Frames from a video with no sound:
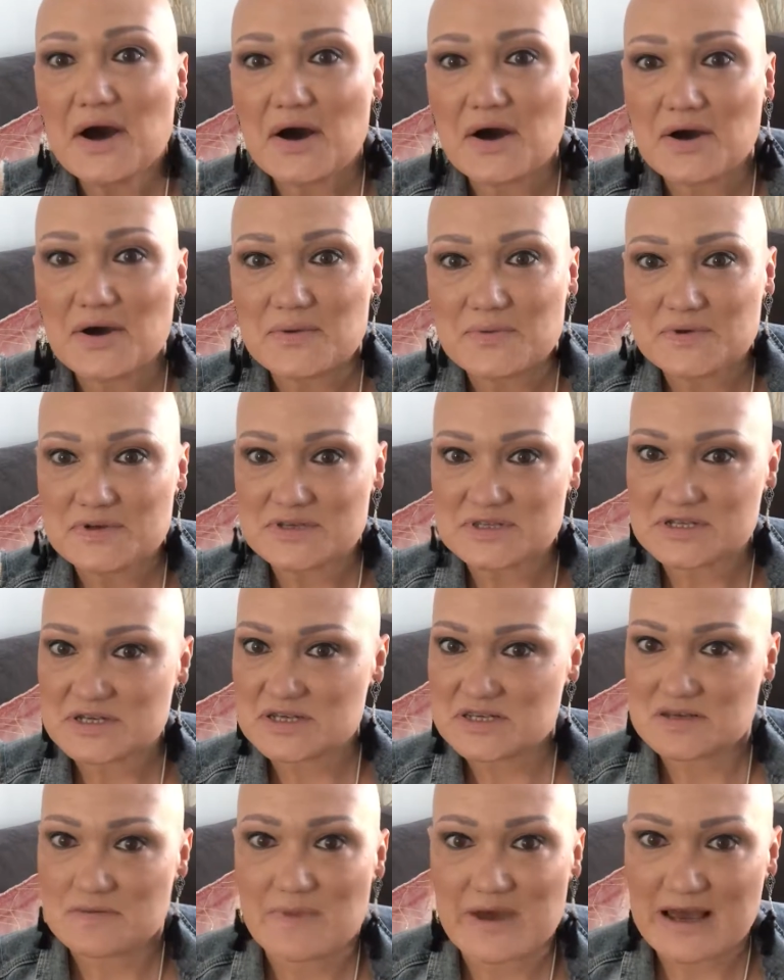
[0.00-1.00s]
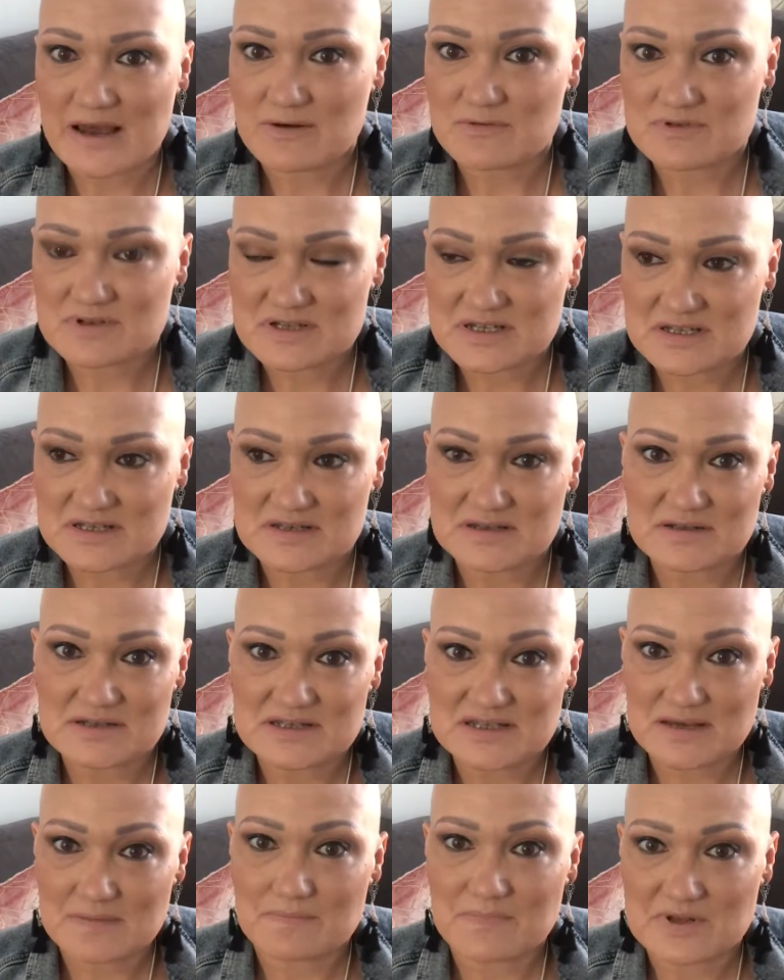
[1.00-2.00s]
I was just about to
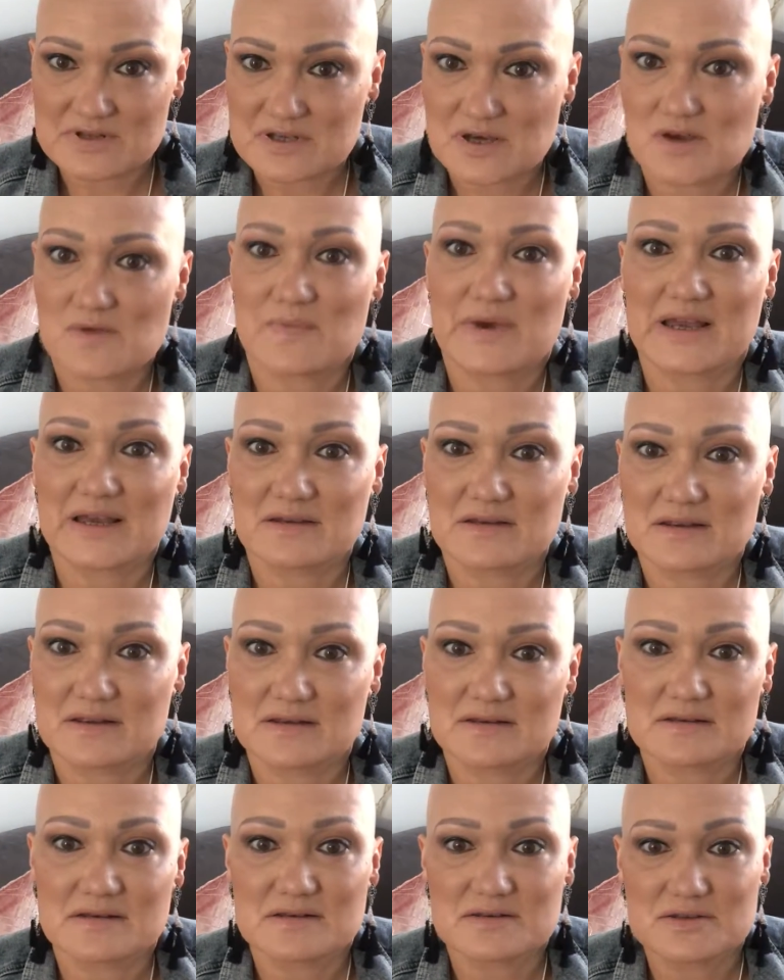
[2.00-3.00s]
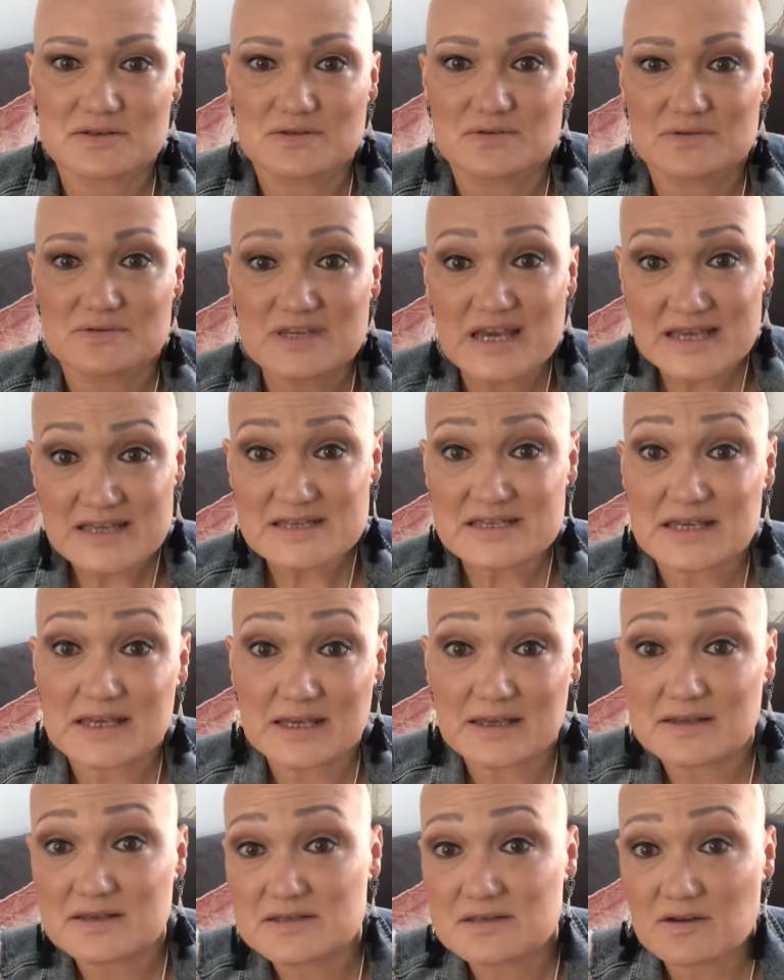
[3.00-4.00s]
dip my toe back into
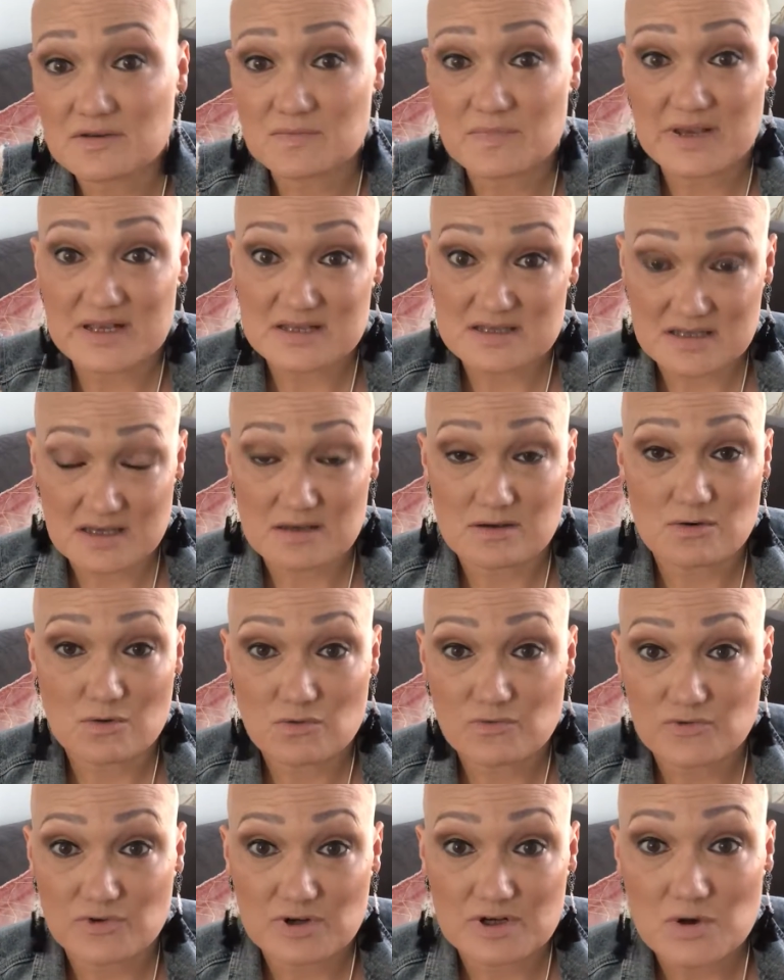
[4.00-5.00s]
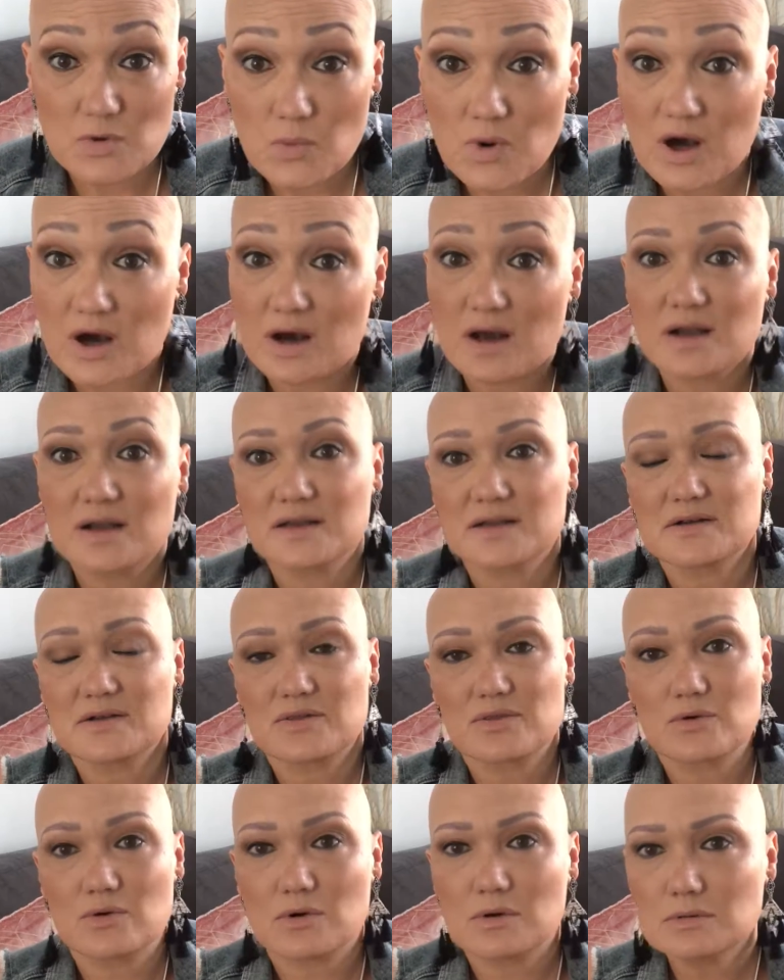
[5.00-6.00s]
dating because I'd been single for a little while
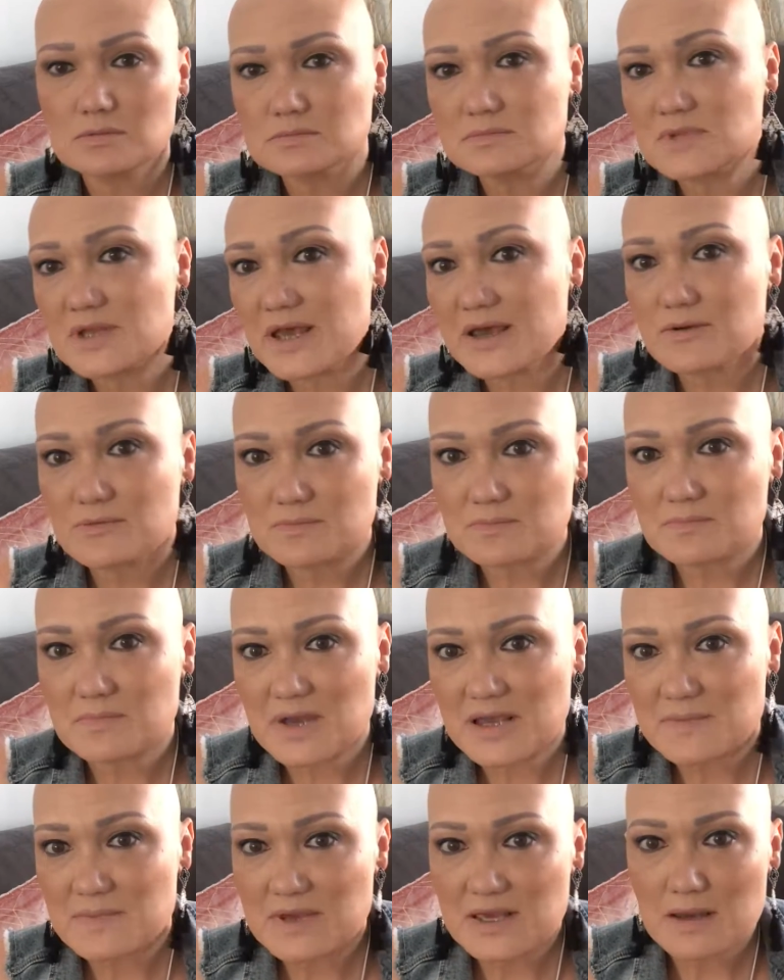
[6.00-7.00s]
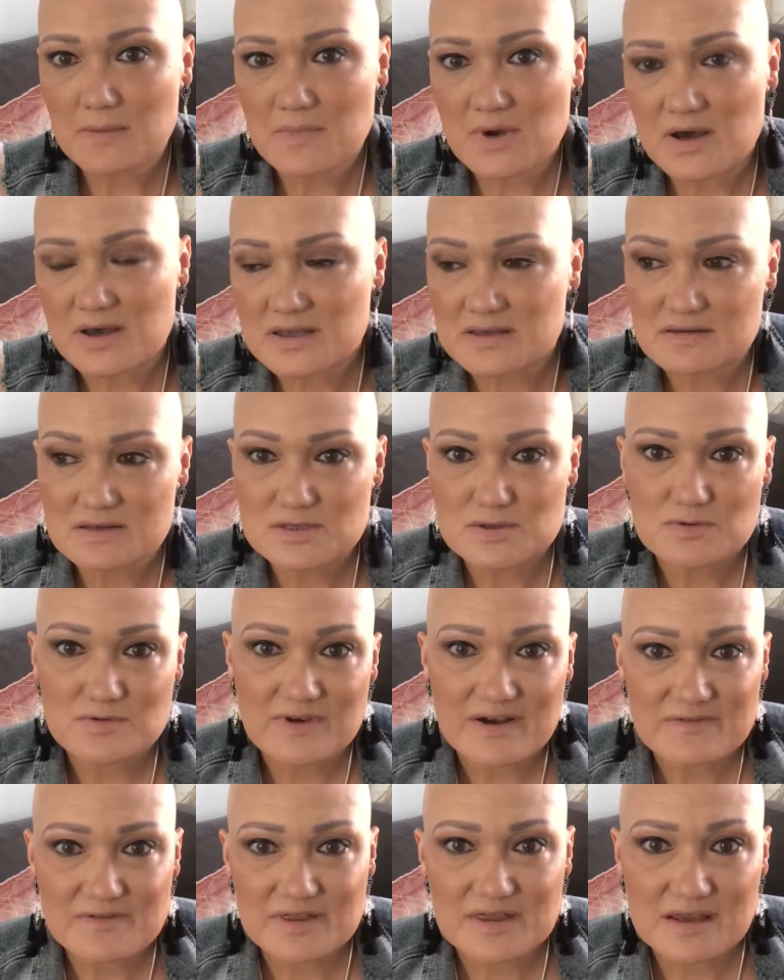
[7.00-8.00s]
and thought, oh no, maybe I might sort
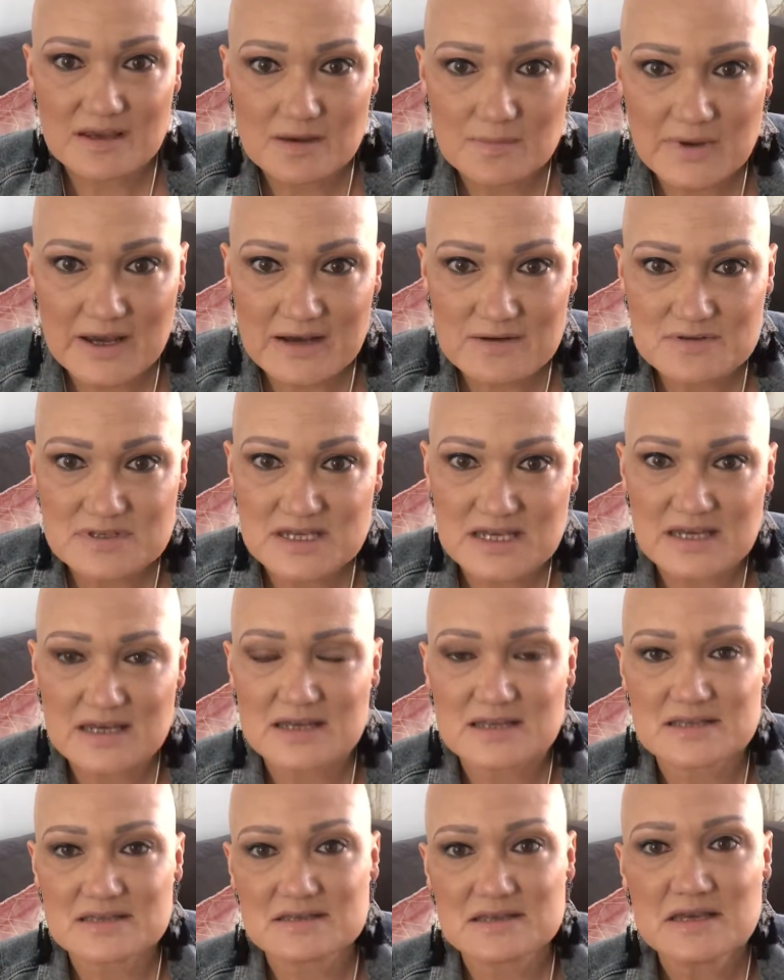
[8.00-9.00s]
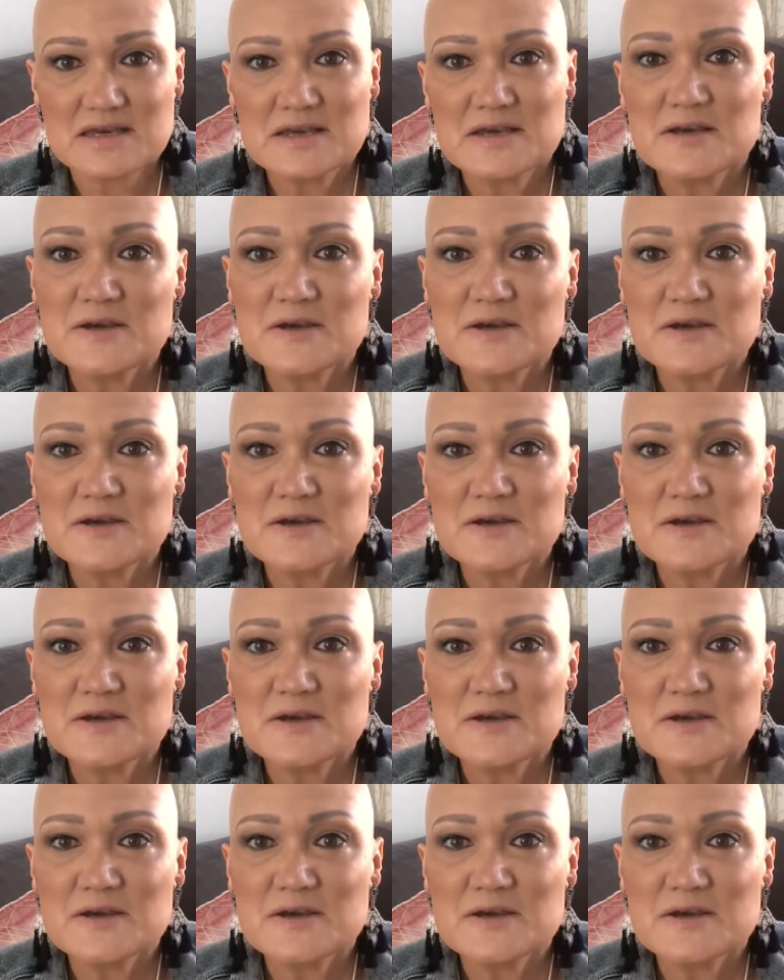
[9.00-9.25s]
of have a think about it and